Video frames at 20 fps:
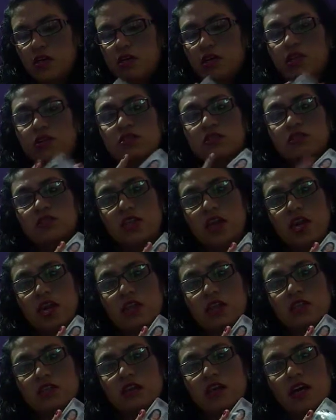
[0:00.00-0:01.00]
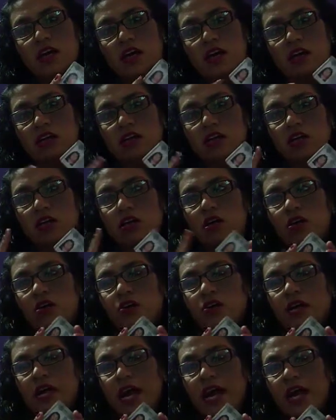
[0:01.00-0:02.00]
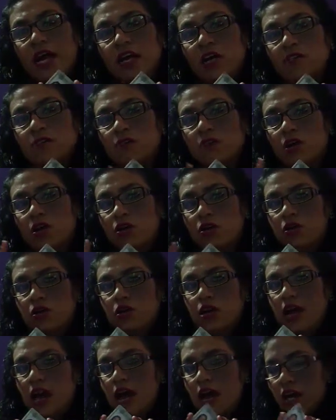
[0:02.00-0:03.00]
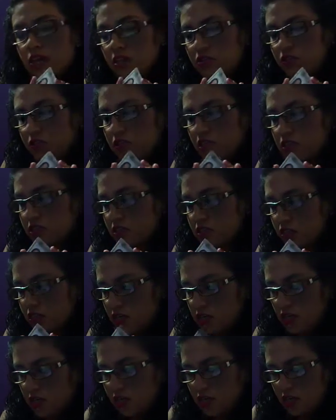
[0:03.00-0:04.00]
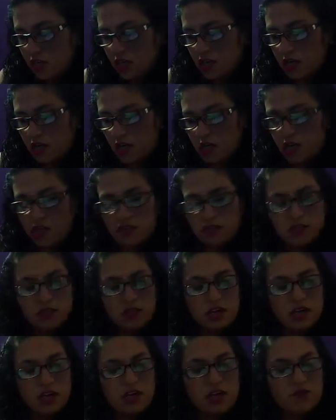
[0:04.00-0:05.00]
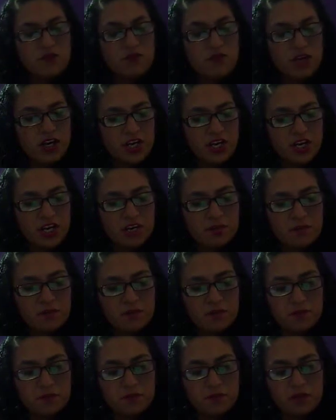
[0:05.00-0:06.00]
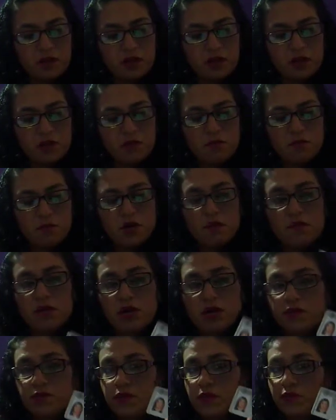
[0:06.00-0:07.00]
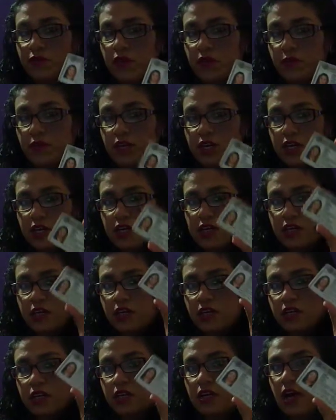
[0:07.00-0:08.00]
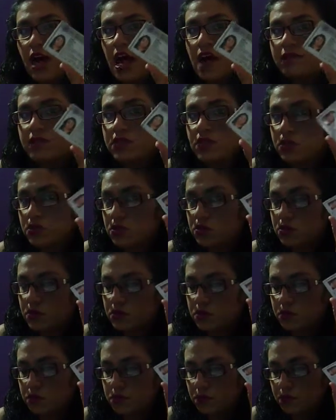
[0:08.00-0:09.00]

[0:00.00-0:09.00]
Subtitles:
contains our name, our address, and every member of the family have to